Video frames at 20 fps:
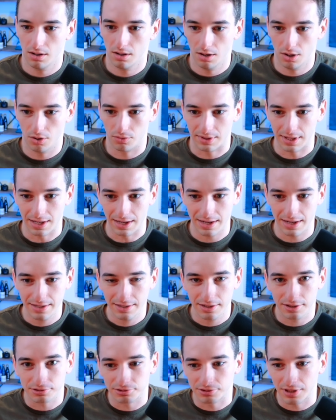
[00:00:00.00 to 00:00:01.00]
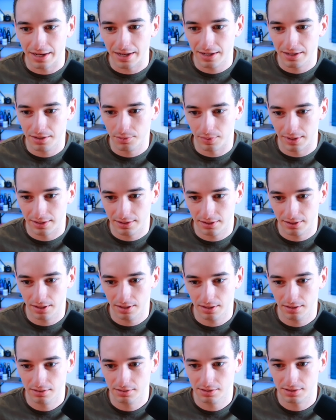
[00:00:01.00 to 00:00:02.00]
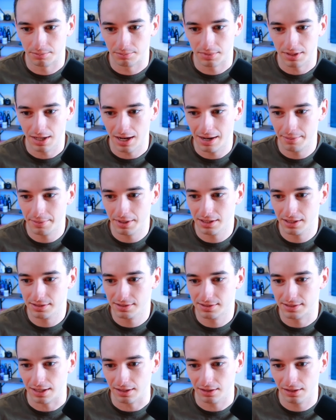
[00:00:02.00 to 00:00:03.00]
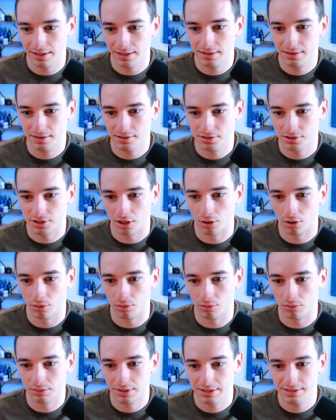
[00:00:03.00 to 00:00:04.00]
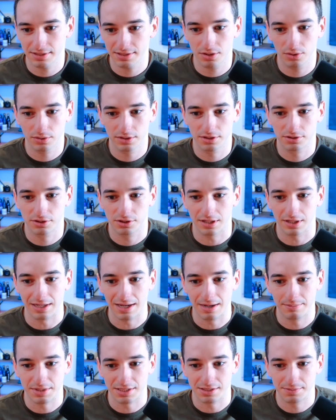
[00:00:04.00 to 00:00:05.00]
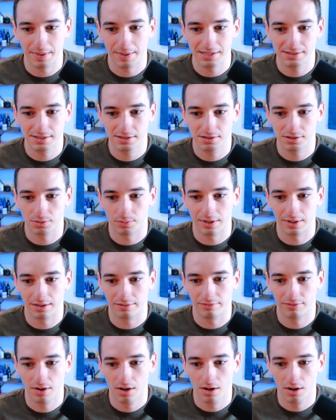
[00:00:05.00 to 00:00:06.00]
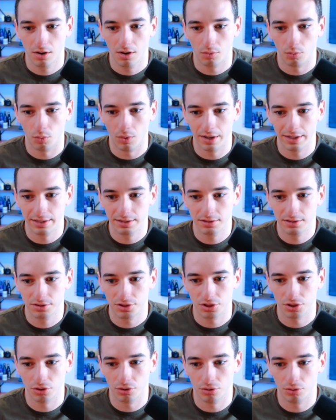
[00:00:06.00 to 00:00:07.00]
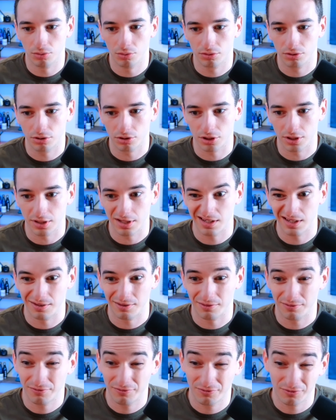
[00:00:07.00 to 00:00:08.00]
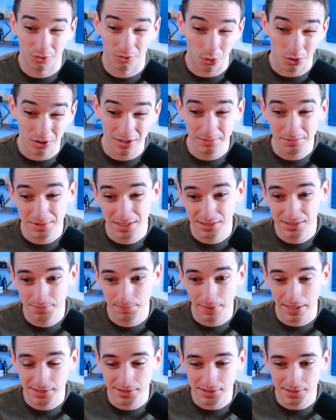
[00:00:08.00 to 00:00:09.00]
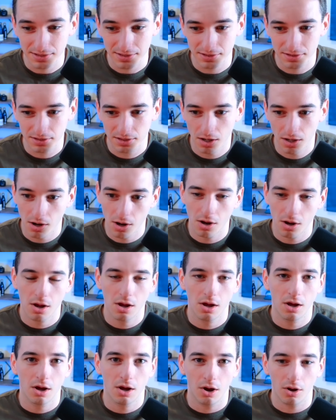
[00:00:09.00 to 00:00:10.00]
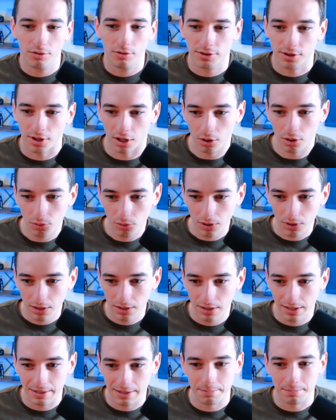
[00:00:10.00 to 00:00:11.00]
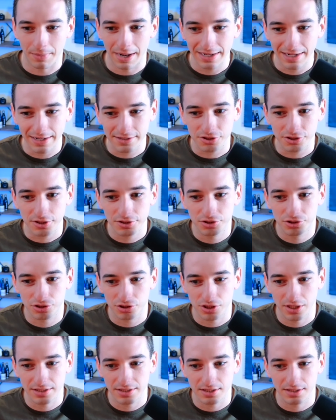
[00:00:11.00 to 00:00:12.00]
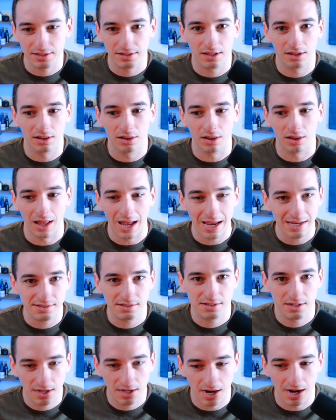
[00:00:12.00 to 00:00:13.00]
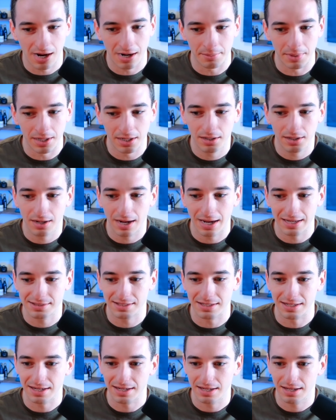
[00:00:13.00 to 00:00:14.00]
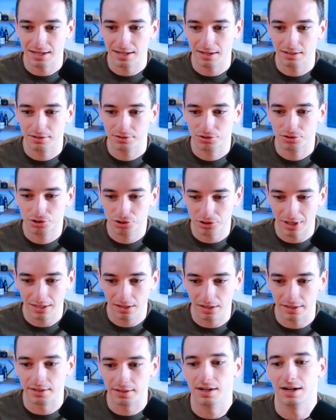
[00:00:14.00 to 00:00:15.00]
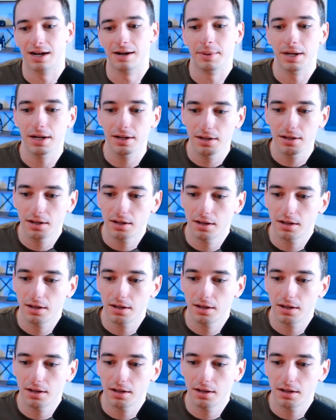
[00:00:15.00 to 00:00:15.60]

Okay, array with some commas, dot length. So this is going to create empty spaces. So we have 1, 2, 3, 4 empty spaces. Although it might actually treat the last comma as an trailing comma.